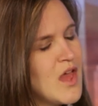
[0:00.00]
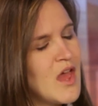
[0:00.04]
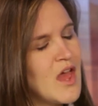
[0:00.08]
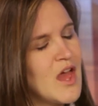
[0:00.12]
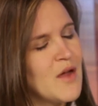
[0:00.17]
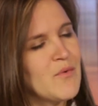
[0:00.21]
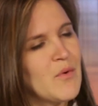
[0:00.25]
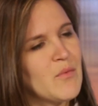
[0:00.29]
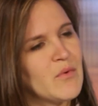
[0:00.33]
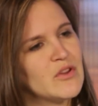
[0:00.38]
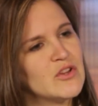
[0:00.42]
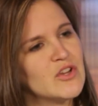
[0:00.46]

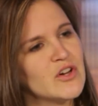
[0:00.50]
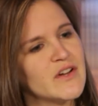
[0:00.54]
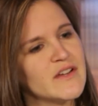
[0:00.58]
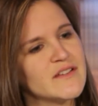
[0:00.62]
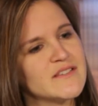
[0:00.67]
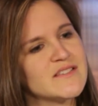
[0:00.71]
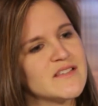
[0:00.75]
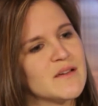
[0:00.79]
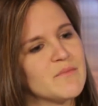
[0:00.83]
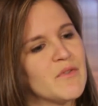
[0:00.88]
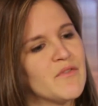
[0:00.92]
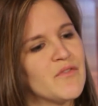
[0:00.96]
And when we look at
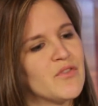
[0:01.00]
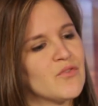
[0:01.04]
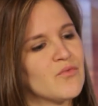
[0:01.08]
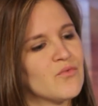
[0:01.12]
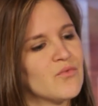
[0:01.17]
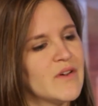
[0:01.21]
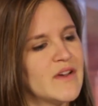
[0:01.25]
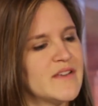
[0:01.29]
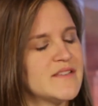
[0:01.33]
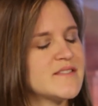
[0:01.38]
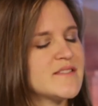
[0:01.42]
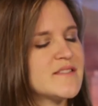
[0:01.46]
some of the
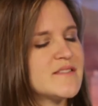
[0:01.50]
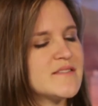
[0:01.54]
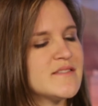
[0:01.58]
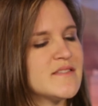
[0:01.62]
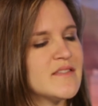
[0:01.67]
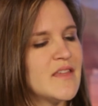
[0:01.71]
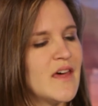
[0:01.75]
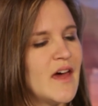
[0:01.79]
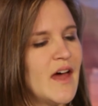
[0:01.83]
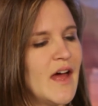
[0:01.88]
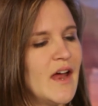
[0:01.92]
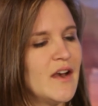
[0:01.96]
risks
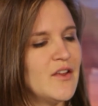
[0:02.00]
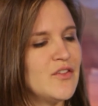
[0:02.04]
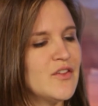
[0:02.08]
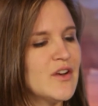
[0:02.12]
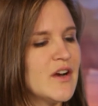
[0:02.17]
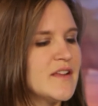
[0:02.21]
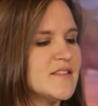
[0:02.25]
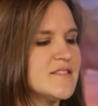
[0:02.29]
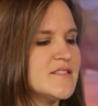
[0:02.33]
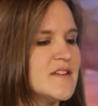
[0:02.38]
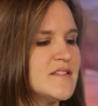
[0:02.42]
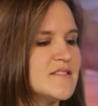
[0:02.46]
that the
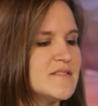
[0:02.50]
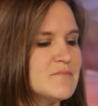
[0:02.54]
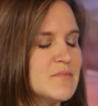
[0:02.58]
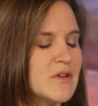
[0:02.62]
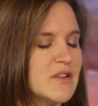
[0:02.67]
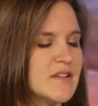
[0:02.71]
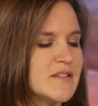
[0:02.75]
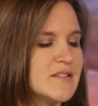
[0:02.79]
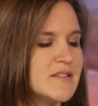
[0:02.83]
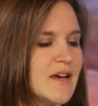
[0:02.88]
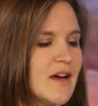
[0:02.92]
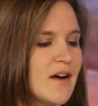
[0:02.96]
United States
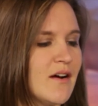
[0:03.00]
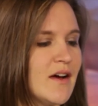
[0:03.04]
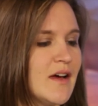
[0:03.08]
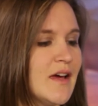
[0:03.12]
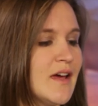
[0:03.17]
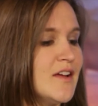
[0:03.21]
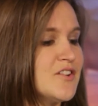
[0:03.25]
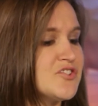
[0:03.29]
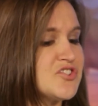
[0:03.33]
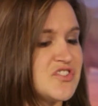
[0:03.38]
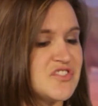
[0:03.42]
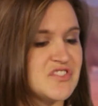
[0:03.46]
military
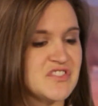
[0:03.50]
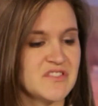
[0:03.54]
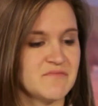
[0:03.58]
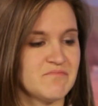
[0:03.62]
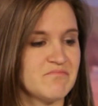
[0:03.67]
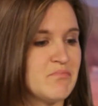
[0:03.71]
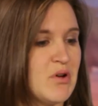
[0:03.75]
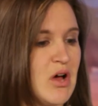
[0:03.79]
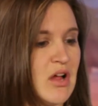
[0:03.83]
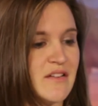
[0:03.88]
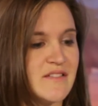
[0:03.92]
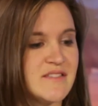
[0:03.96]
and just
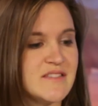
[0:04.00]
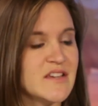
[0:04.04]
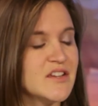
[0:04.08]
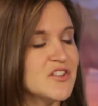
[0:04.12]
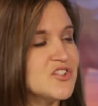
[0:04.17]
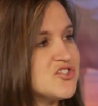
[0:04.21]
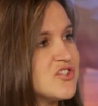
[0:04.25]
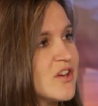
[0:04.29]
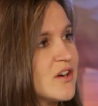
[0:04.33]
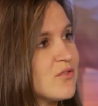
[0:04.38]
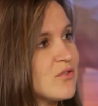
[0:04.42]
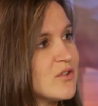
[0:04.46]
policy
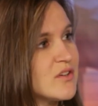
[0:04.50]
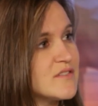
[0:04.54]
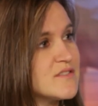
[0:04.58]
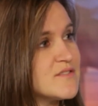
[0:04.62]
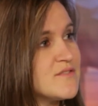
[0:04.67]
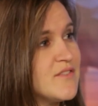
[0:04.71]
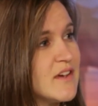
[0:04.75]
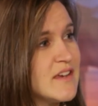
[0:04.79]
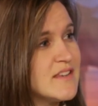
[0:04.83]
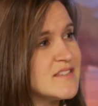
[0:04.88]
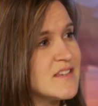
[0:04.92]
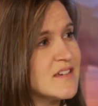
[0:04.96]
in general is
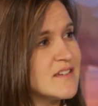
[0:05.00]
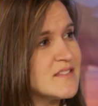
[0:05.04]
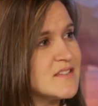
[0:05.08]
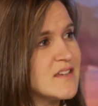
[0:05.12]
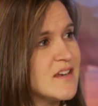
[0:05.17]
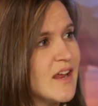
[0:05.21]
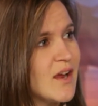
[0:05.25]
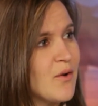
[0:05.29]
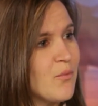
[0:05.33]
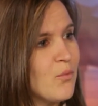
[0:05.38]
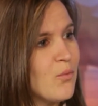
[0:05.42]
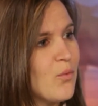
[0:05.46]
facing
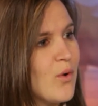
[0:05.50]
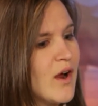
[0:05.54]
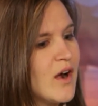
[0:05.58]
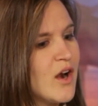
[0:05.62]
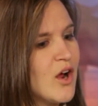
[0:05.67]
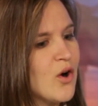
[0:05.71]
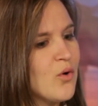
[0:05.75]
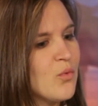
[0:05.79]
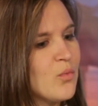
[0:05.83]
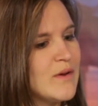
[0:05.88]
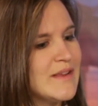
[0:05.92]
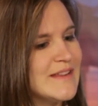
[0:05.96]
today, what
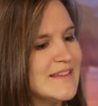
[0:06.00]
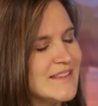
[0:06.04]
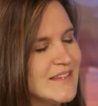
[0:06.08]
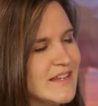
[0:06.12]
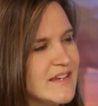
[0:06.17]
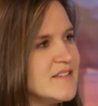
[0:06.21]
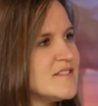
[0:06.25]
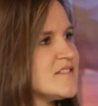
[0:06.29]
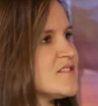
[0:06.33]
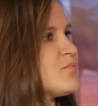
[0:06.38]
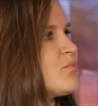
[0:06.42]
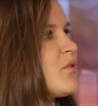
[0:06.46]
are we
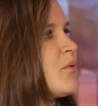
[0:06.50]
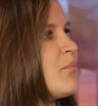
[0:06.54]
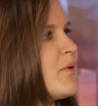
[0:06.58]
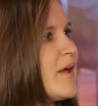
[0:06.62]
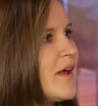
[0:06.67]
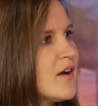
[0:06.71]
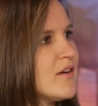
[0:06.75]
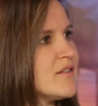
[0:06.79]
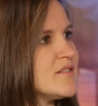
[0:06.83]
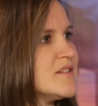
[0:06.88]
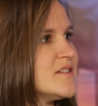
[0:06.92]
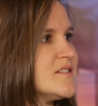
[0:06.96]
least
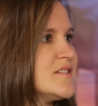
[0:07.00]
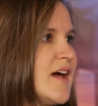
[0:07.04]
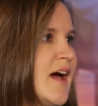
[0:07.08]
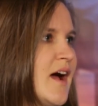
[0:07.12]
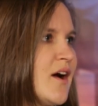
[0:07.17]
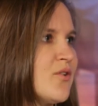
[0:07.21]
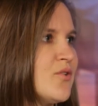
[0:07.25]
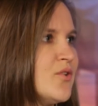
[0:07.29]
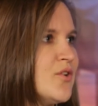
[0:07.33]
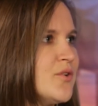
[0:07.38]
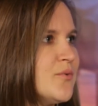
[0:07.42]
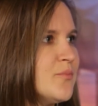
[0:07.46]
prepared to
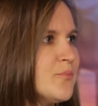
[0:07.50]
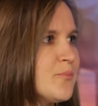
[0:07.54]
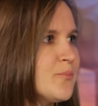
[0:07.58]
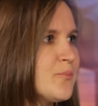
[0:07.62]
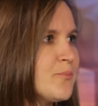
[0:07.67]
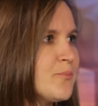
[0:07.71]
tackle?